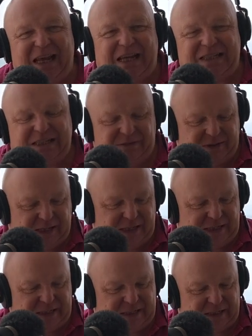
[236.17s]
active
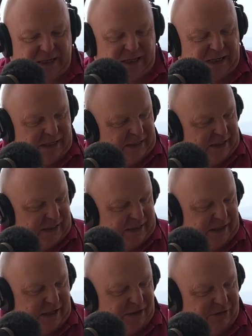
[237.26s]
cases.
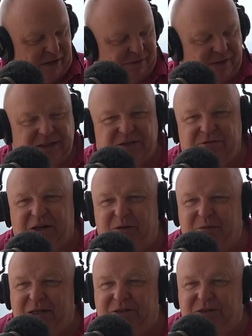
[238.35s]
Tenerife has around about